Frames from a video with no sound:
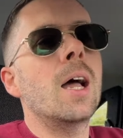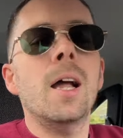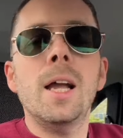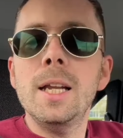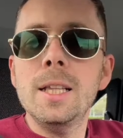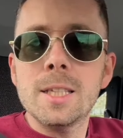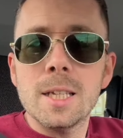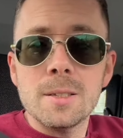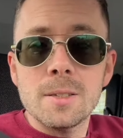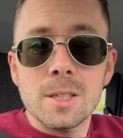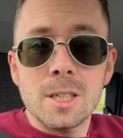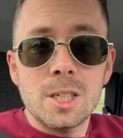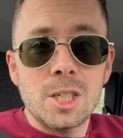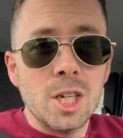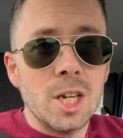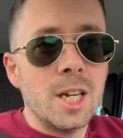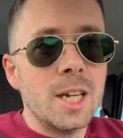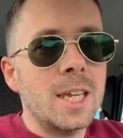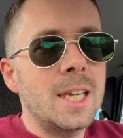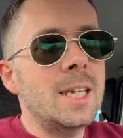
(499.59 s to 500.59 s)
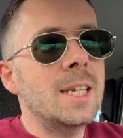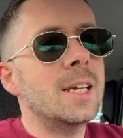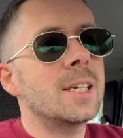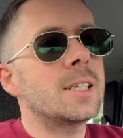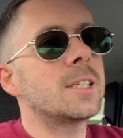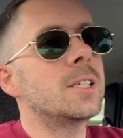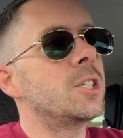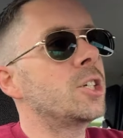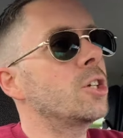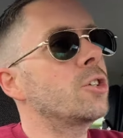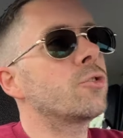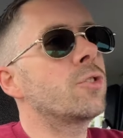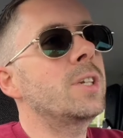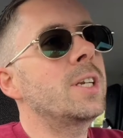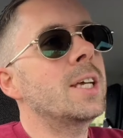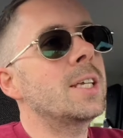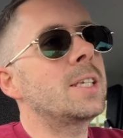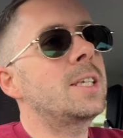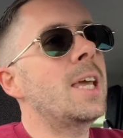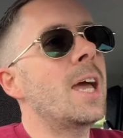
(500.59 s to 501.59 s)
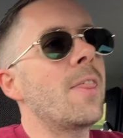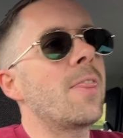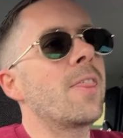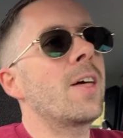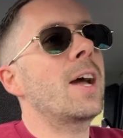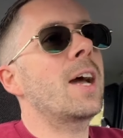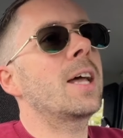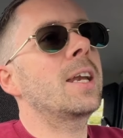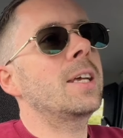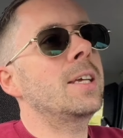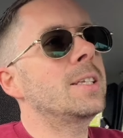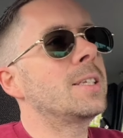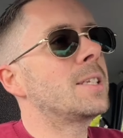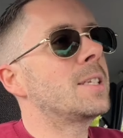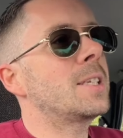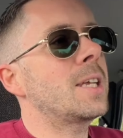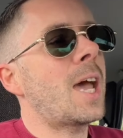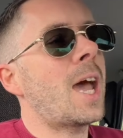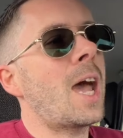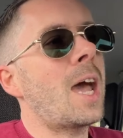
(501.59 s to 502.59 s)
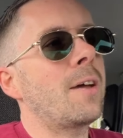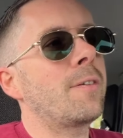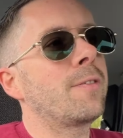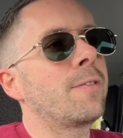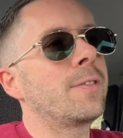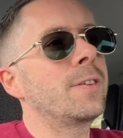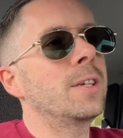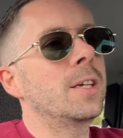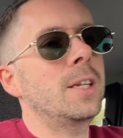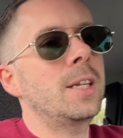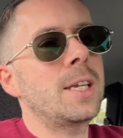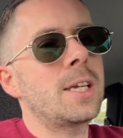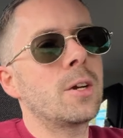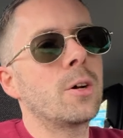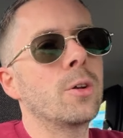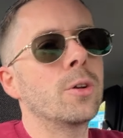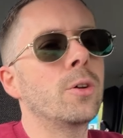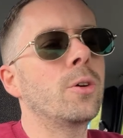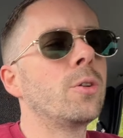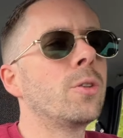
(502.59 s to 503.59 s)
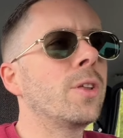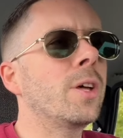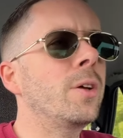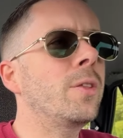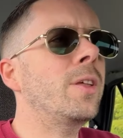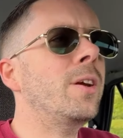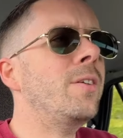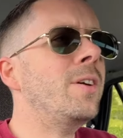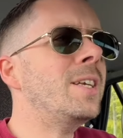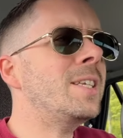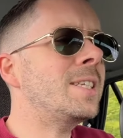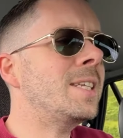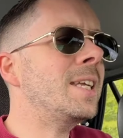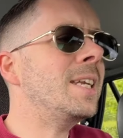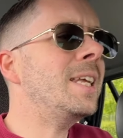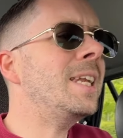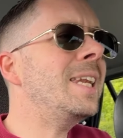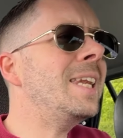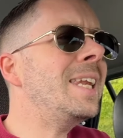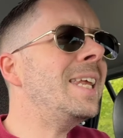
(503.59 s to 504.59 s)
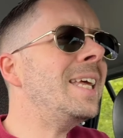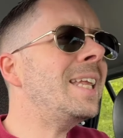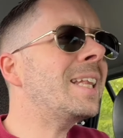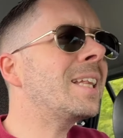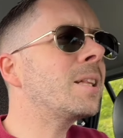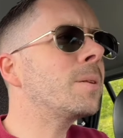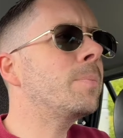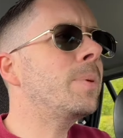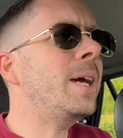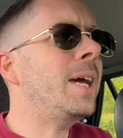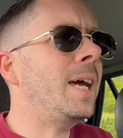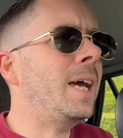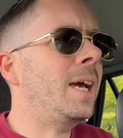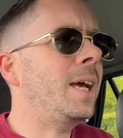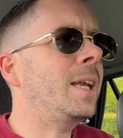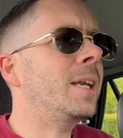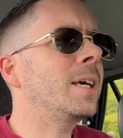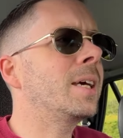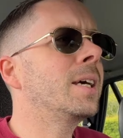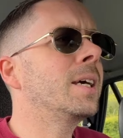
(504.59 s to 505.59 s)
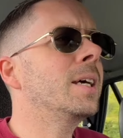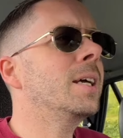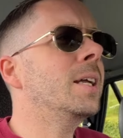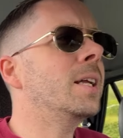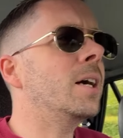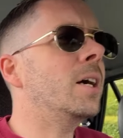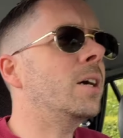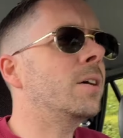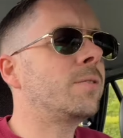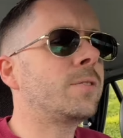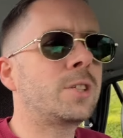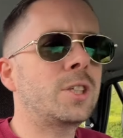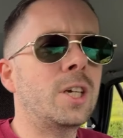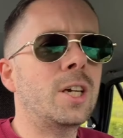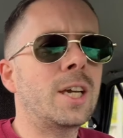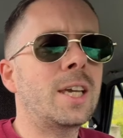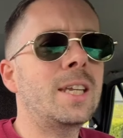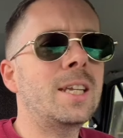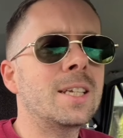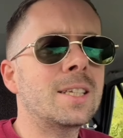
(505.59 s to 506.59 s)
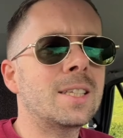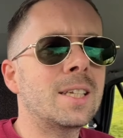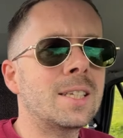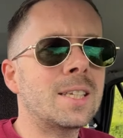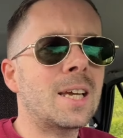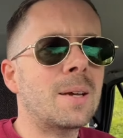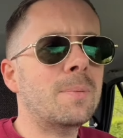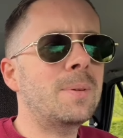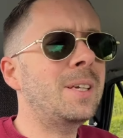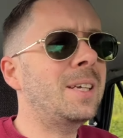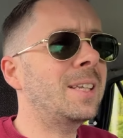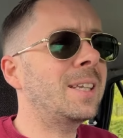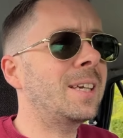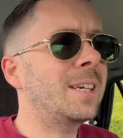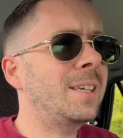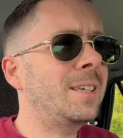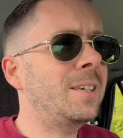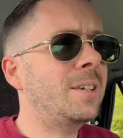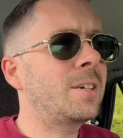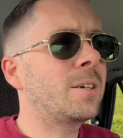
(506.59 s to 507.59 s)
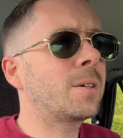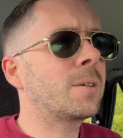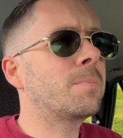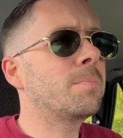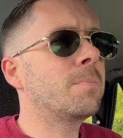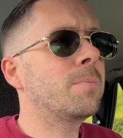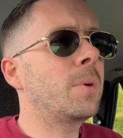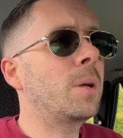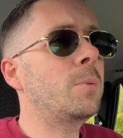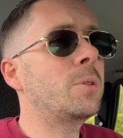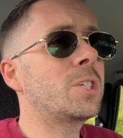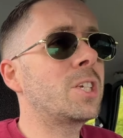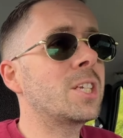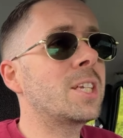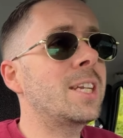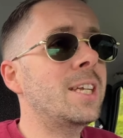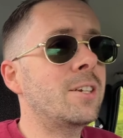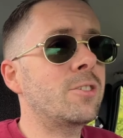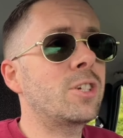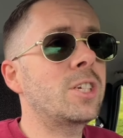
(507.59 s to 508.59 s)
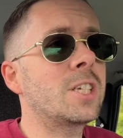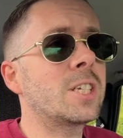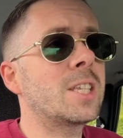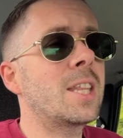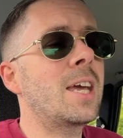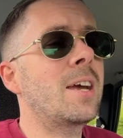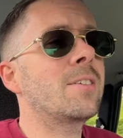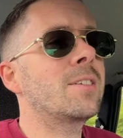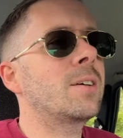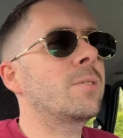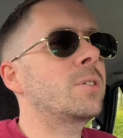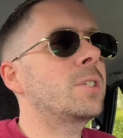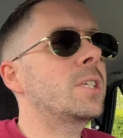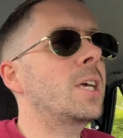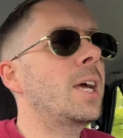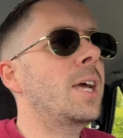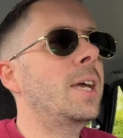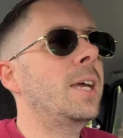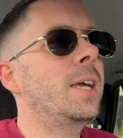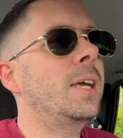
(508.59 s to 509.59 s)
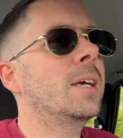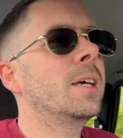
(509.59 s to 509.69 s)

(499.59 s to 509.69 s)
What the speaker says: In terms of the jerkiness and judderiness, yeah, that is definitely gone, although there is still a little bit of jerkiness that's happening. Like, it was just literally just there as I was saying.